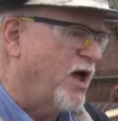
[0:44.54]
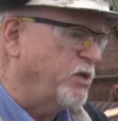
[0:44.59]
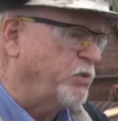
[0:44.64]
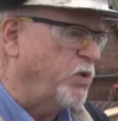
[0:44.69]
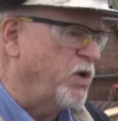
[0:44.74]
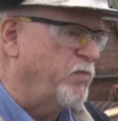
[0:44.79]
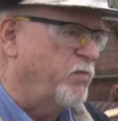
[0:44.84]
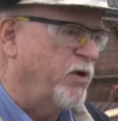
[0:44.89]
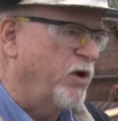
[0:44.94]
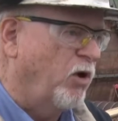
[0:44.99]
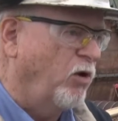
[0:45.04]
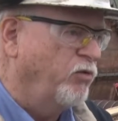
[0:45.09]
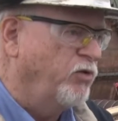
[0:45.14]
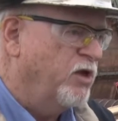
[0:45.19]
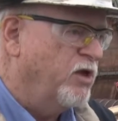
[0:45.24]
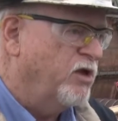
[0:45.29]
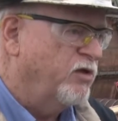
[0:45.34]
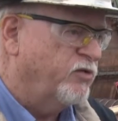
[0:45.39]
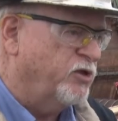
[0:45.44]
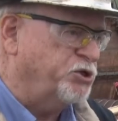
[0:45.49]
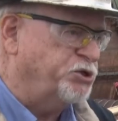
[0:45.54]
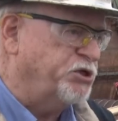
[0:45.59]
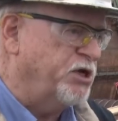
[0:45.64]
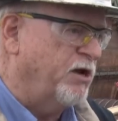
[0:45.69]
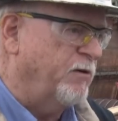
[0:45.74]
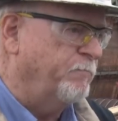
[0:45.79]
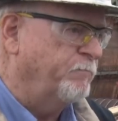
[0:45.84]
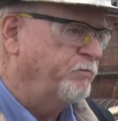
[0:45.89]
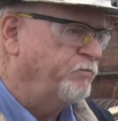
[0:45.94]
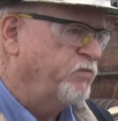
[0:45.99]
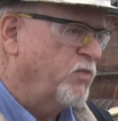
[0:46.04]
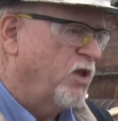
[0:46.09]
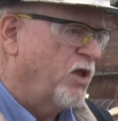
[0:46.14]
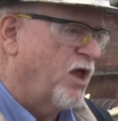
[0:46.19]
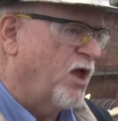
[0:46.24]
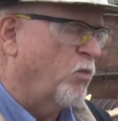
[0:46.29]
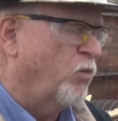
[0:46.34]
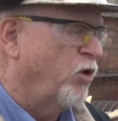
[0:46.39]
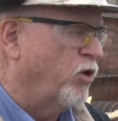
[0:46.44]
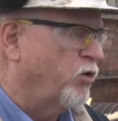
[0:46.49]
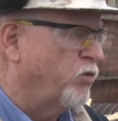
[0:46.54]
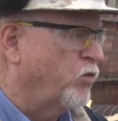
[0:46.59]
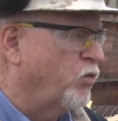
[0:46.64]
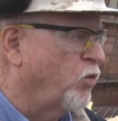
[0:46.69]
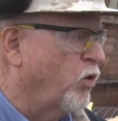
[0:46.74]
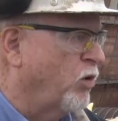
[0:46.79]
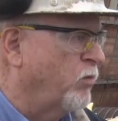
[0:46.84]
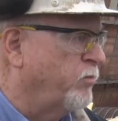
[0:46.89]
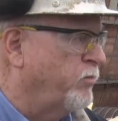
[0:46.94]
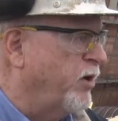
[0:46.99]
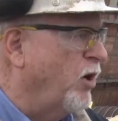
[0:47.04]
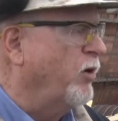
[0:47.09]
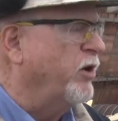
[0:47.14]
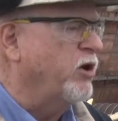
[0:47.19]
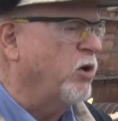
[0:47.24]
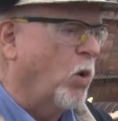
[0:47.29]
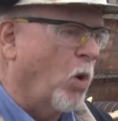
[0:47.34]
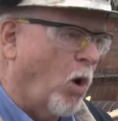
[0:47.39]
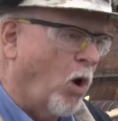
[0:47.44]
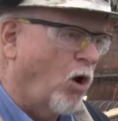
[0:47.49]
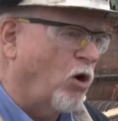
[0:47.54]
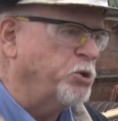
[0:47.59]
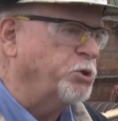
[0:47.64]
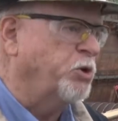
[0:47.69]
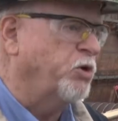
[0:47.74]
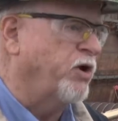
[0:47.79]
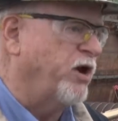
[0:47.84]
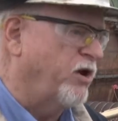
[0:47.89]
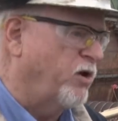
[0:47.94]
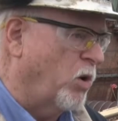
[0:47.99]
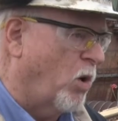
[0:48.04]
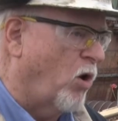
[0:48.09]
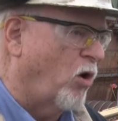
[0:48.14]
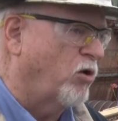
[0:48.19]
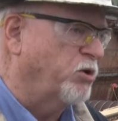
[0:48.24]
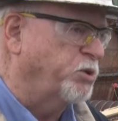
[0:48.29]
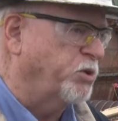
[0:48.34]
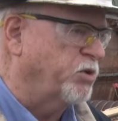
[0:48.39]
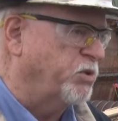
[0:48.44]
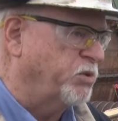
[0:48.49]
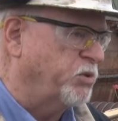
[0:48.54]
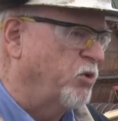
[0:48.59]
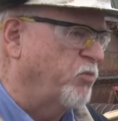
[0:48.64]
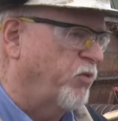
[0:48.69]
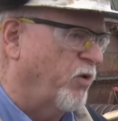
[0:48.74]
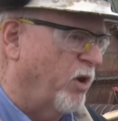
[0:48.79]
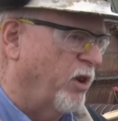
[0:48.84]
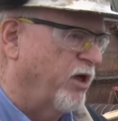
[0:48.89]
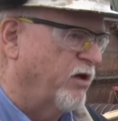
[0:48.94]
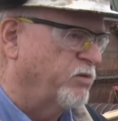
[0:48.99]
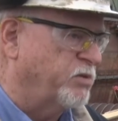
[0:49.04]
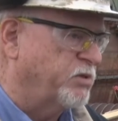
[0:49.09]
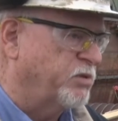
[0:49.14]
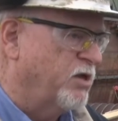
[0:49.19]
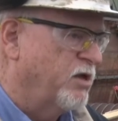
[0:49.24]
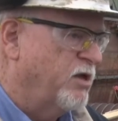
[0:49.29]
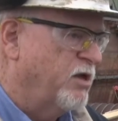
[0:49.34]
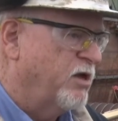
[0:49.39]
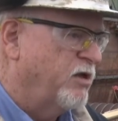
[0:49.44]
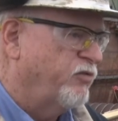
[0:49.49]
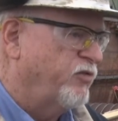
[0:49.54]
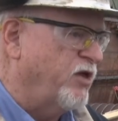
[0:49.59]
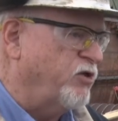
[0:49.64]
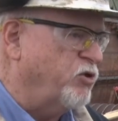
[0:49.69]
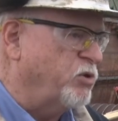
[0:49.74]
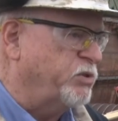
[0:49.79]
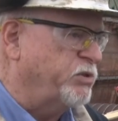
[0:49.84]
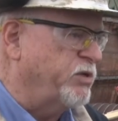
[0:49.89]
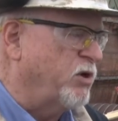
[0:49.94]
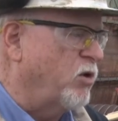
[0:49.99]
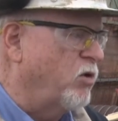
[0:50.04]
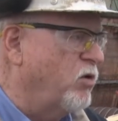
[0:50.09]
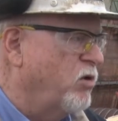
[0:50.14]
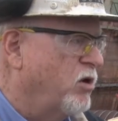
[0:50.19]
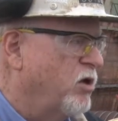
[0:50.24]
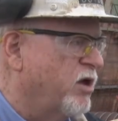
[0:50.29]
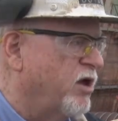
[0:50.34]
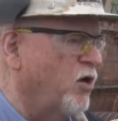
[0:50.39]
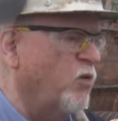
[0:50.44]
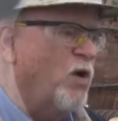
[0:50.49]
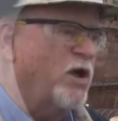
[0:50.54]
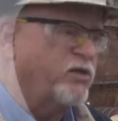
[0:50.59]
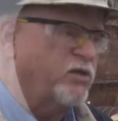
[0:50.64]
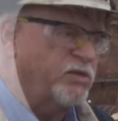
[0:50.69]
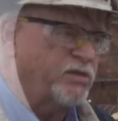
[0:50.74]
as we build the ship and we're, we're building larger and larger super lifts, then you still erect